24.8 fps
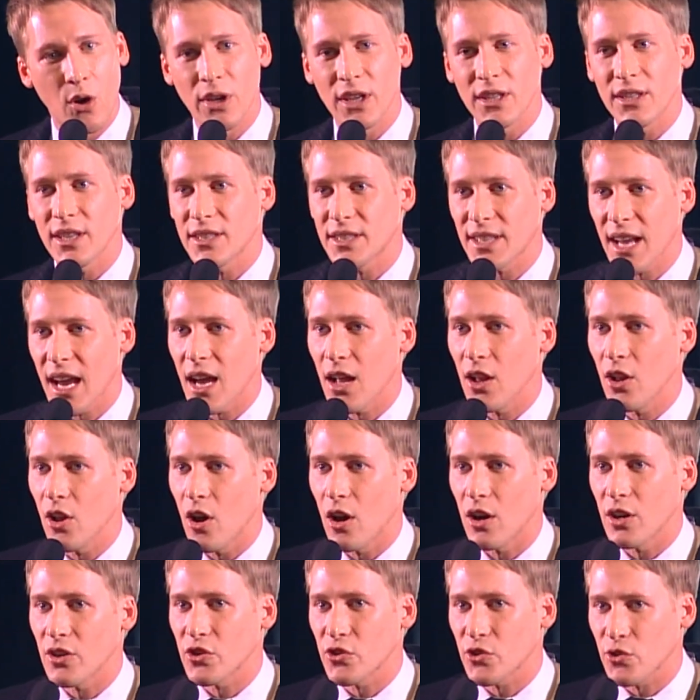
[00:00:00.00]
known and to
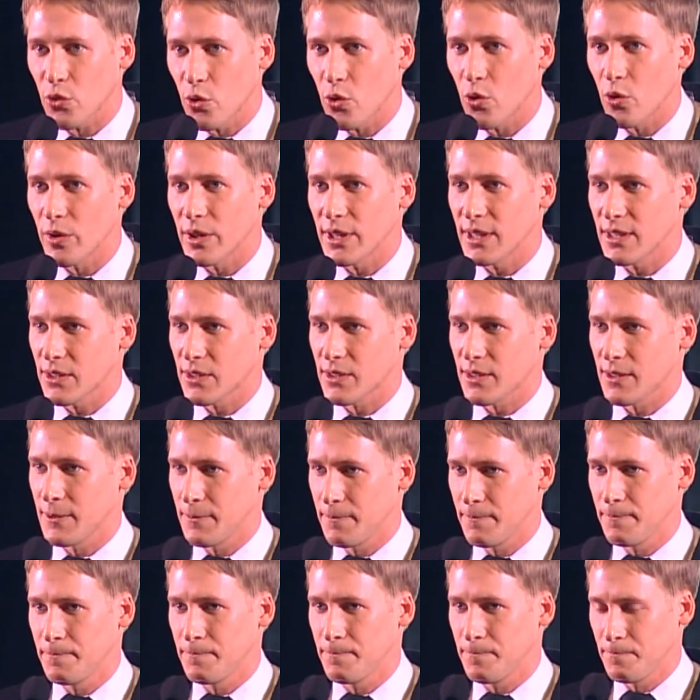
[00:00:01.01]
tell our
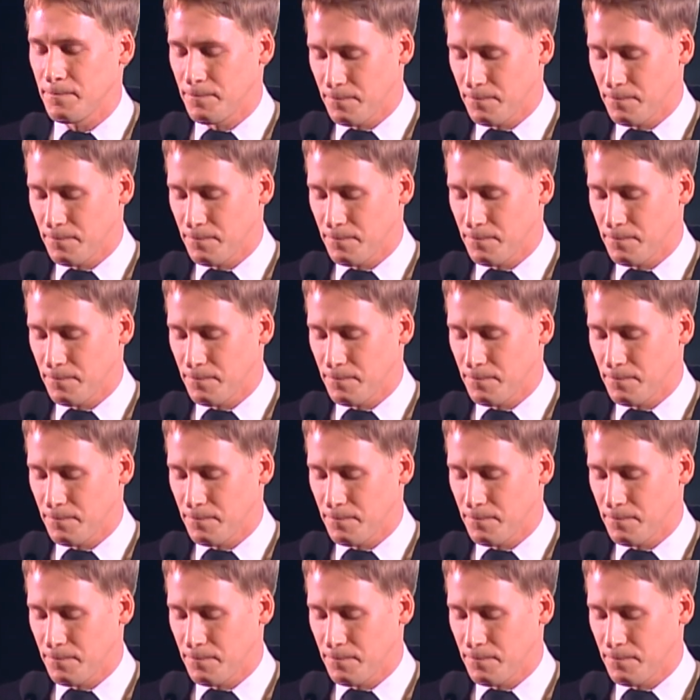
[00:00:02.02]
stories.